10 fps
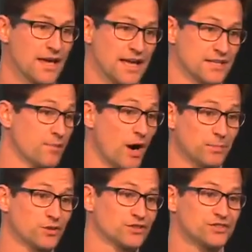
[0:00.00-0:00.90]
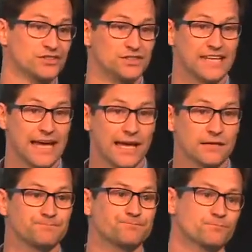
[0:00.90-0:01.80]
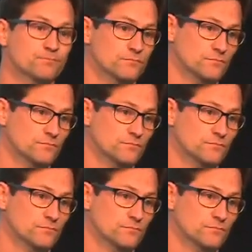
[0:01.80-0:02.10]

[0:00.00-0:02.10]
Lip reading: And publishers today,